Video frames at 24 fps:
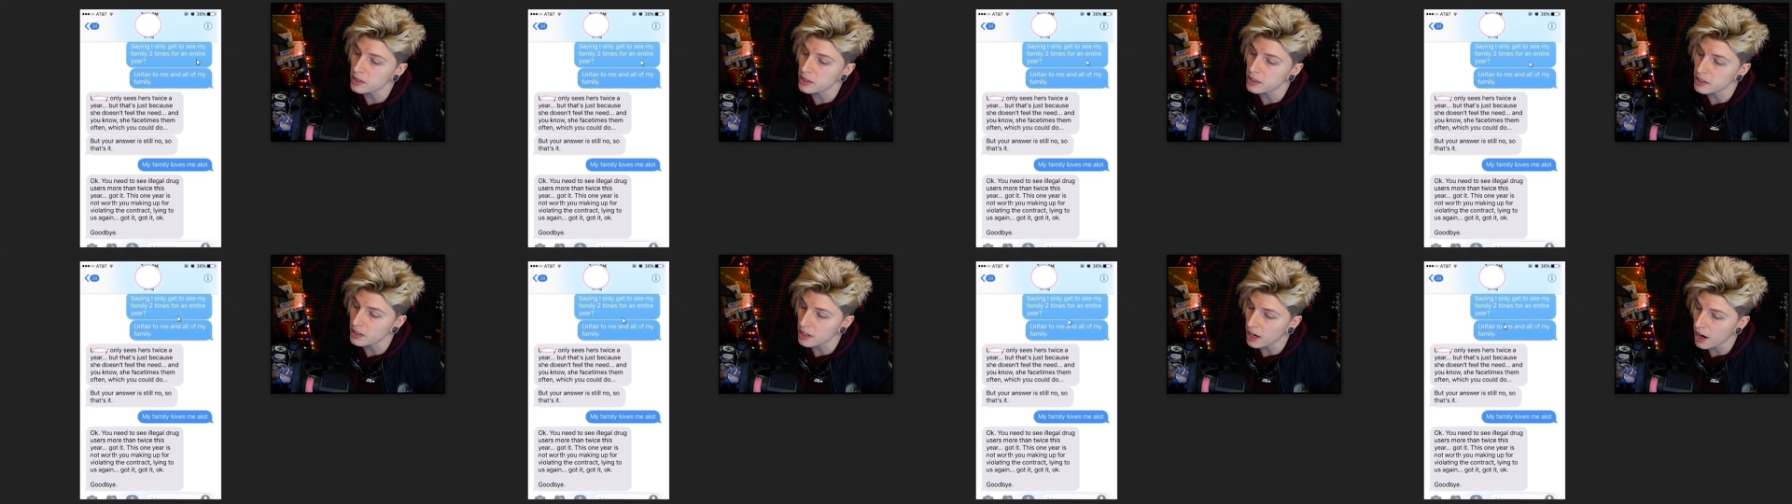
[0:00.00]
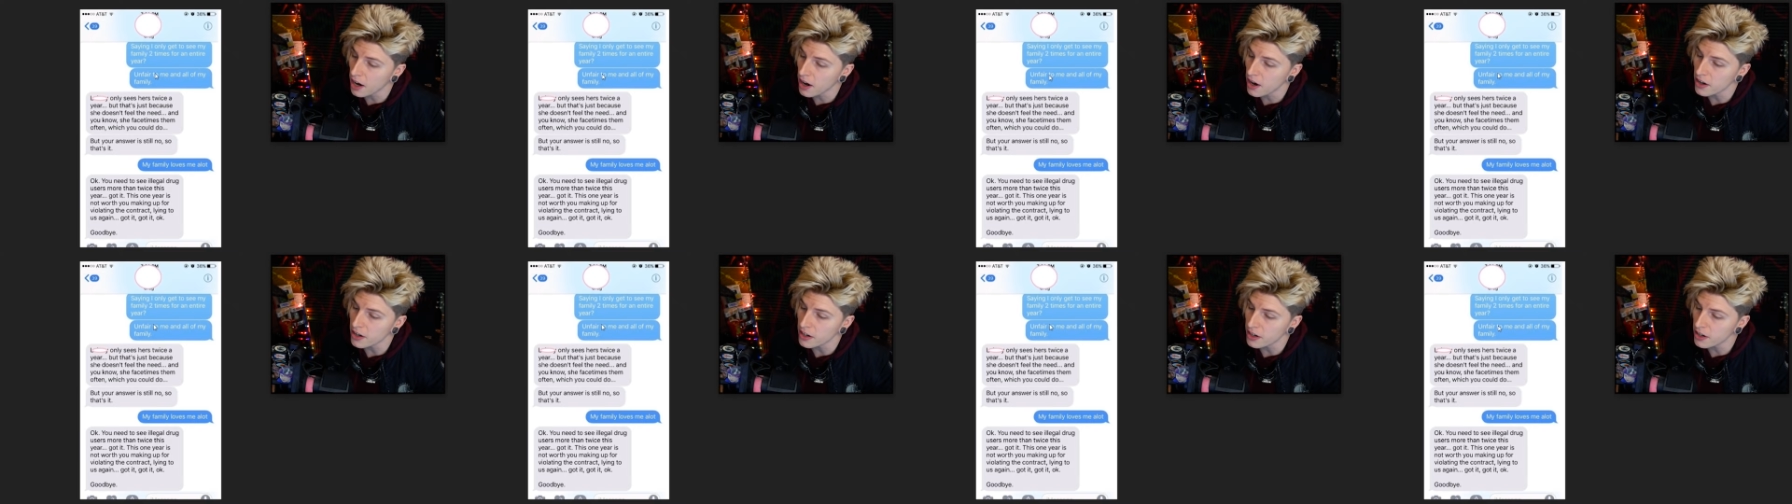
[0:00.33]
an
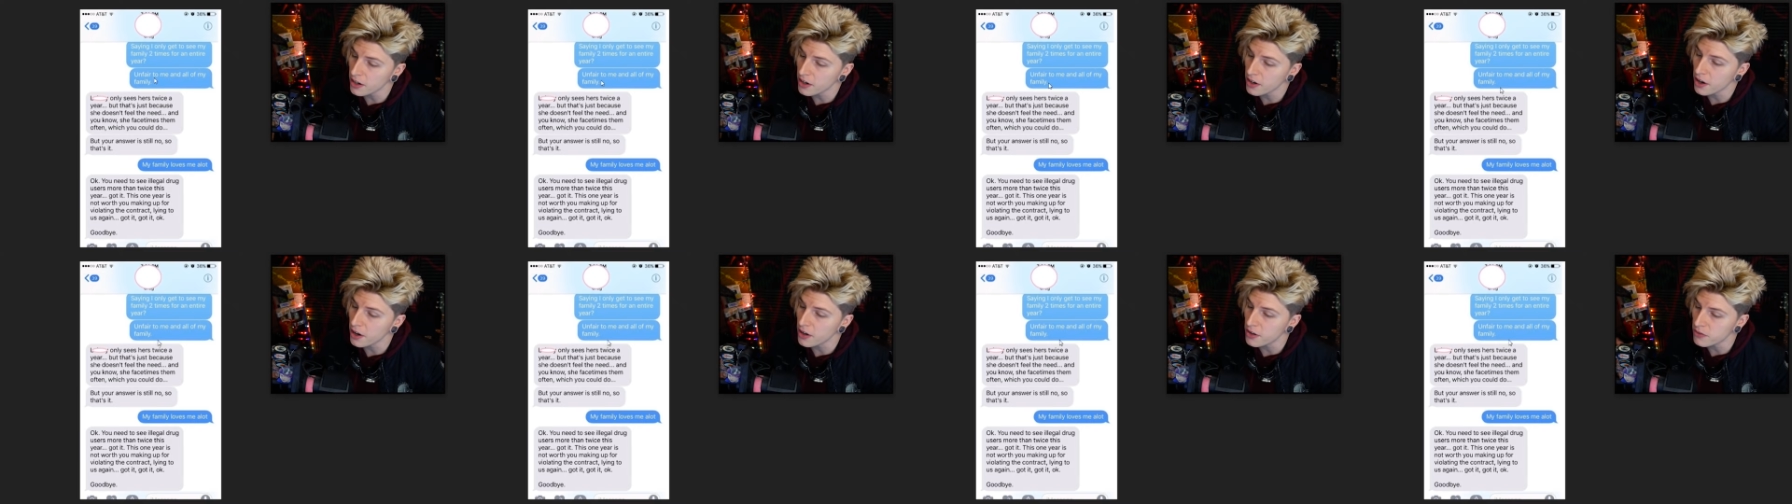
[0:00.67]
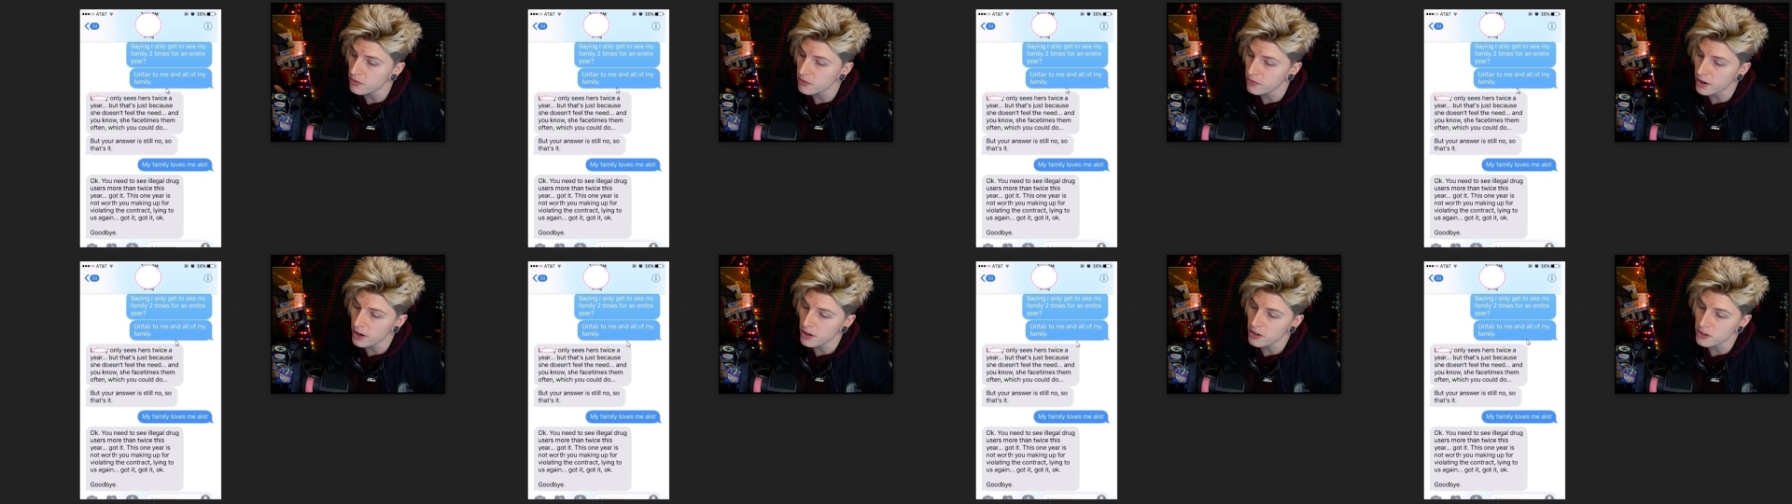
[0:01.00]
entire year,
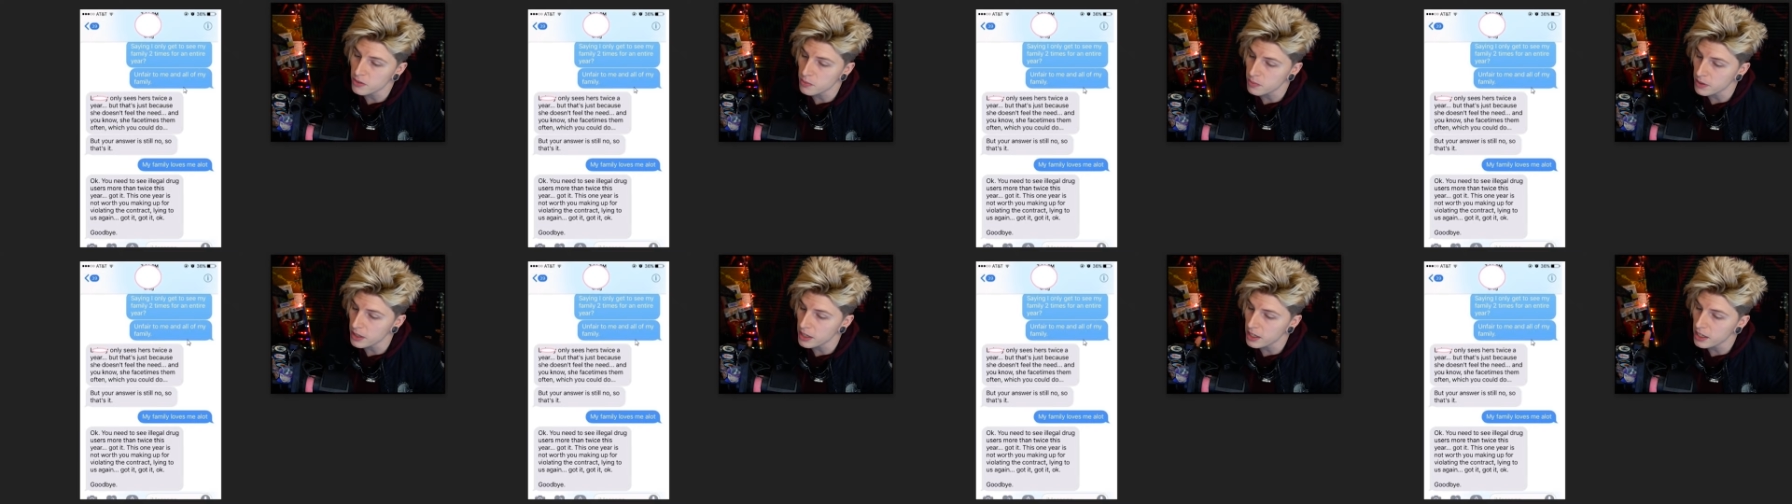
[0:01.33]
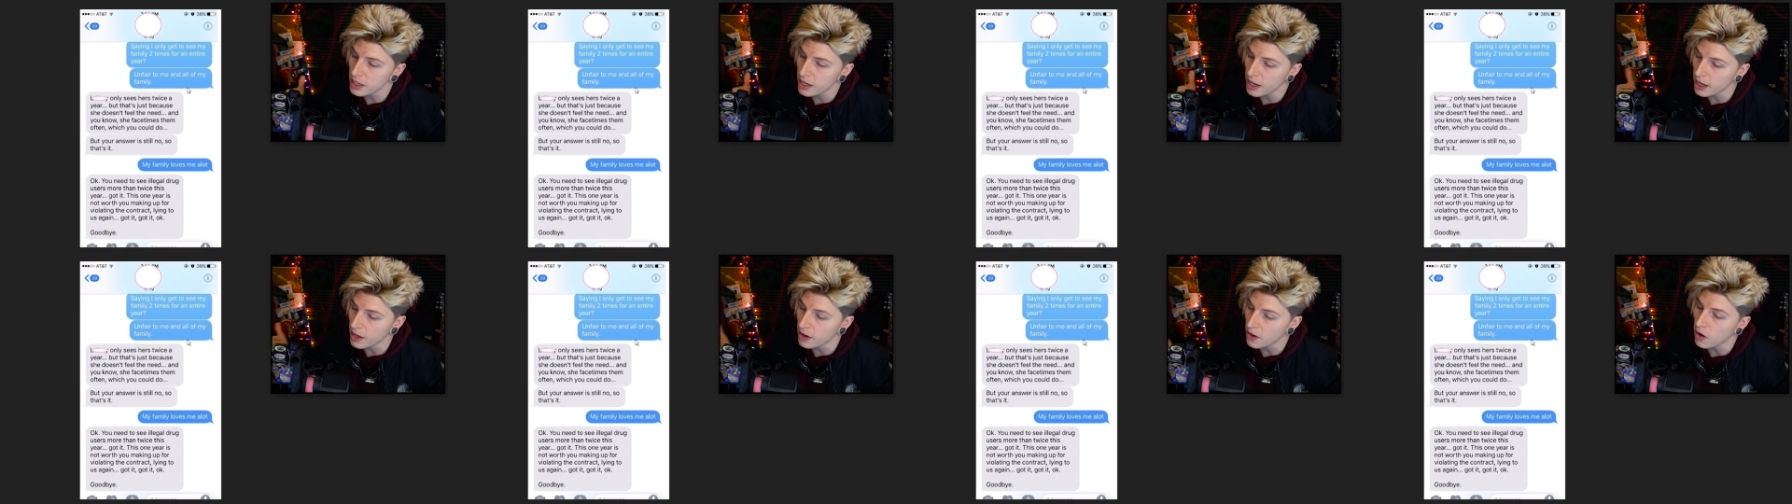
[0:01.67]
unfair to me
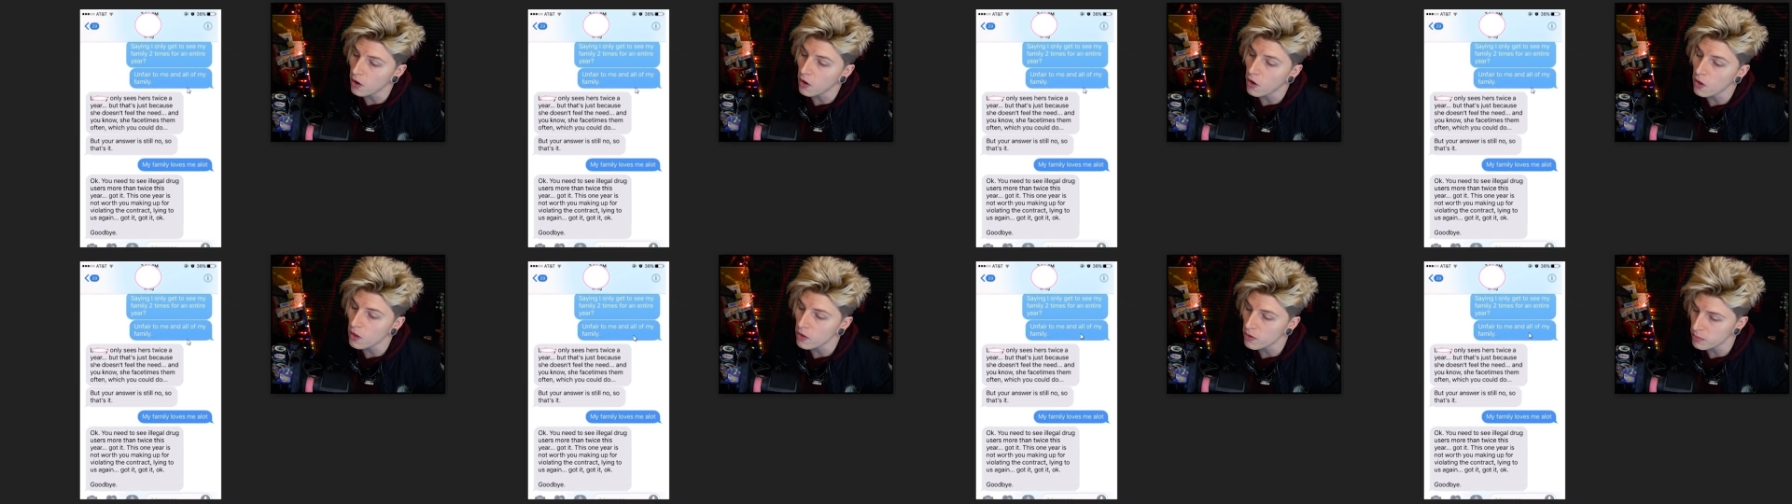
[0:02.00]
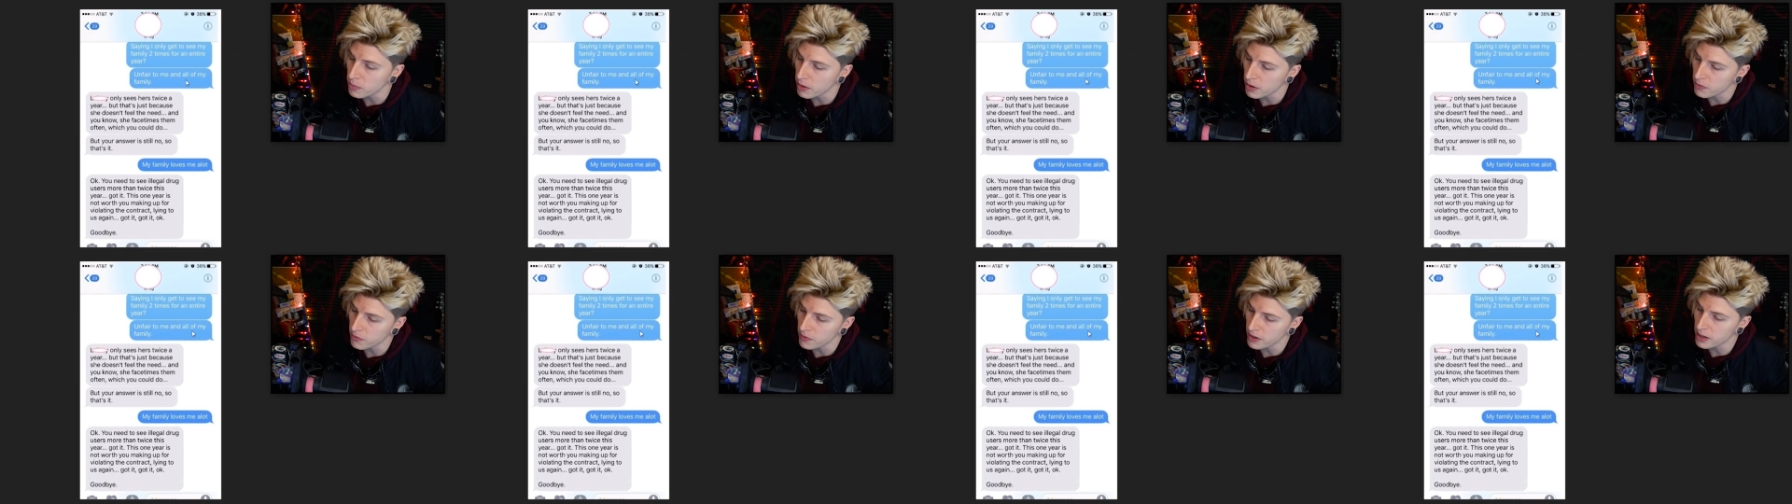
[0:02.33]
and all of
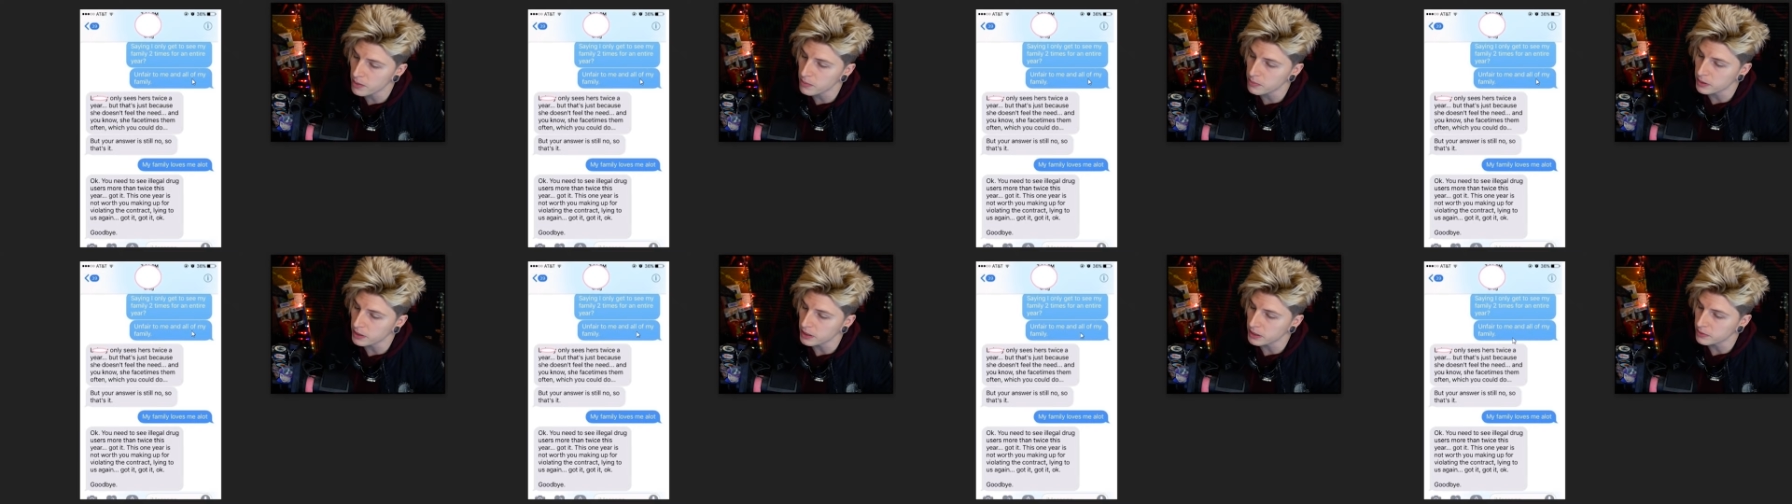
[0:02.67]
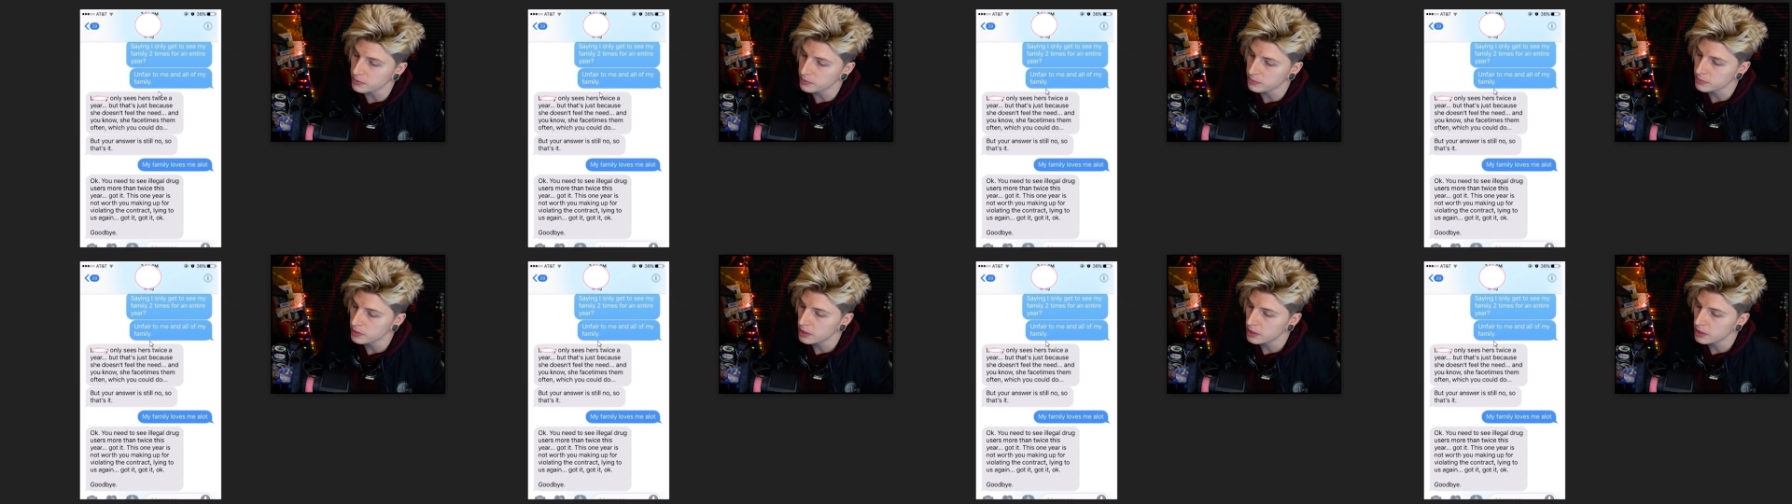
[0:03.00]
my family.